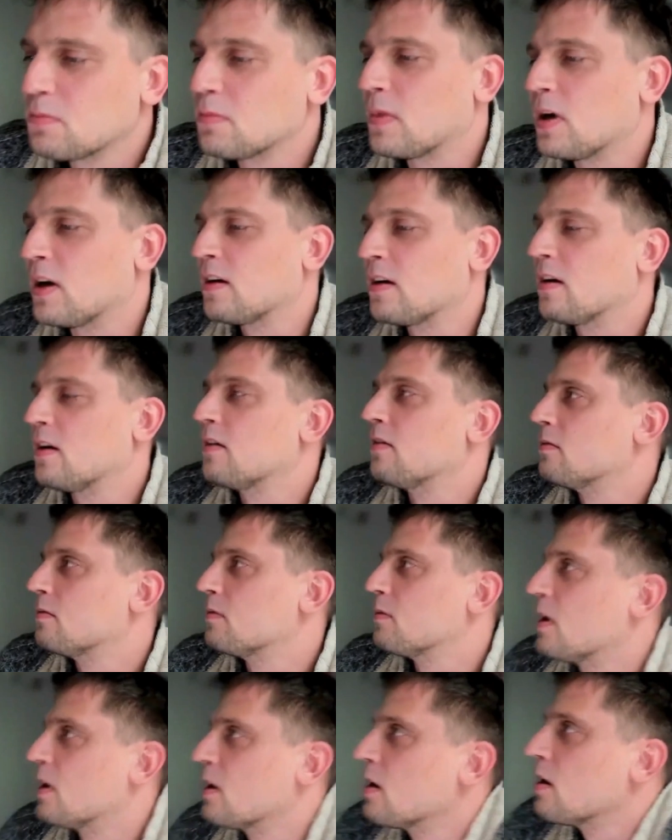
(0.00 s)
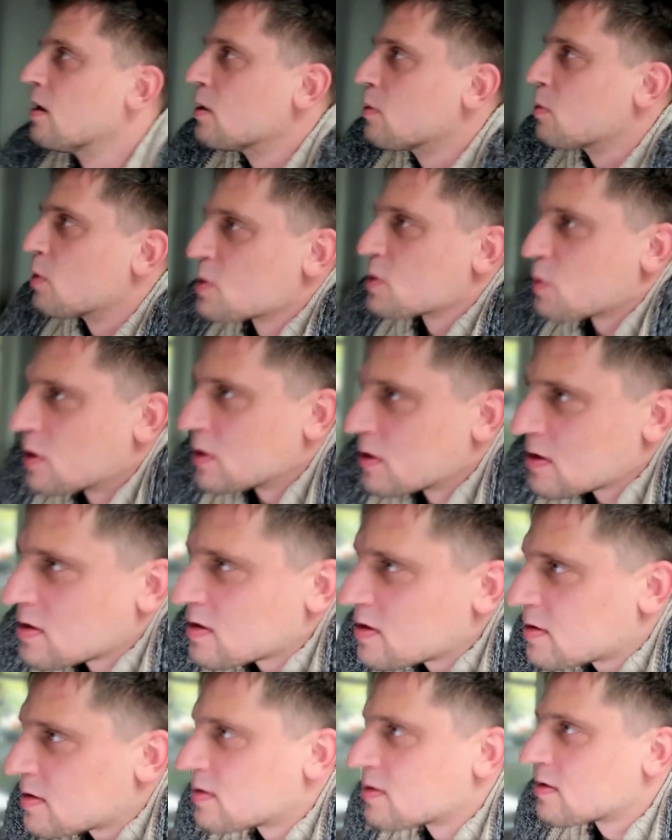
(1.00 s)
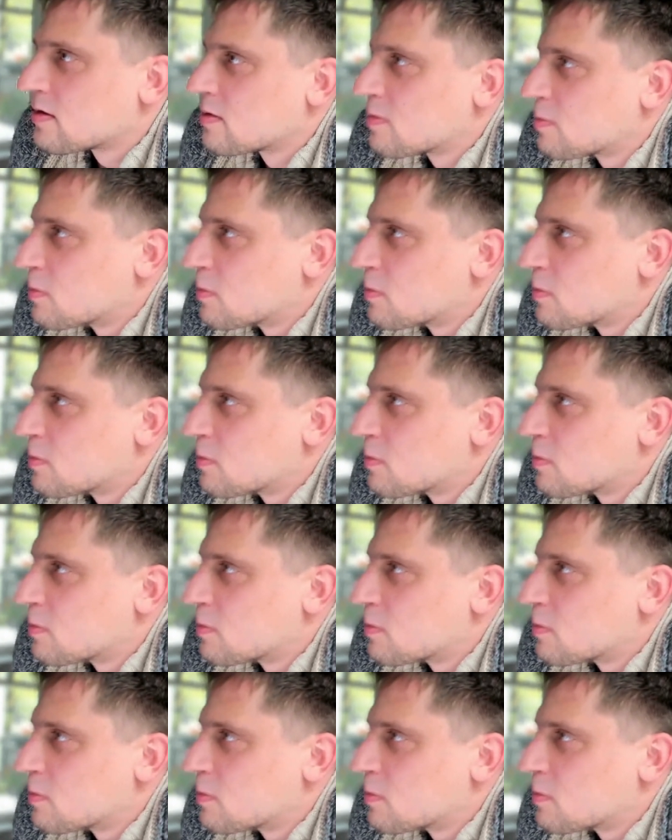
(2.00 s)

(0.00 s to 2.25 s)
I was once